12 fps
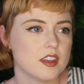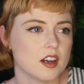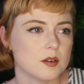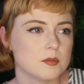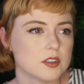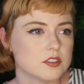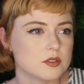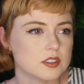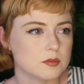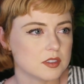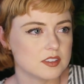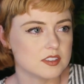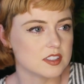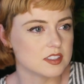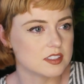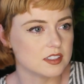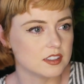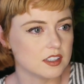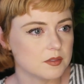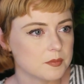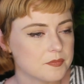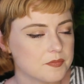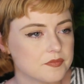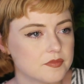I'm not doing them consistently.
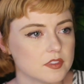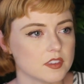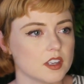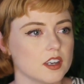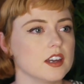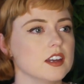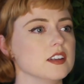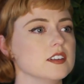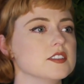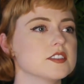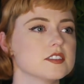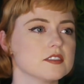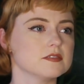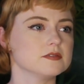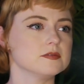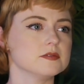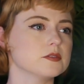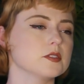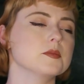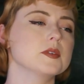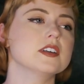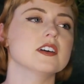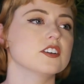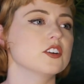And for
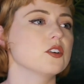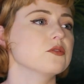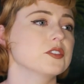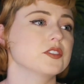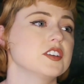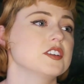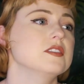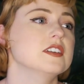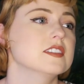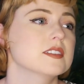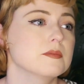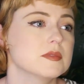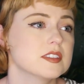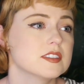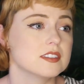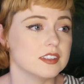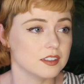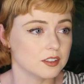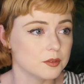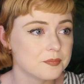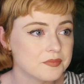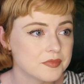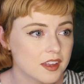me, I don't know, it feels like you need some skill,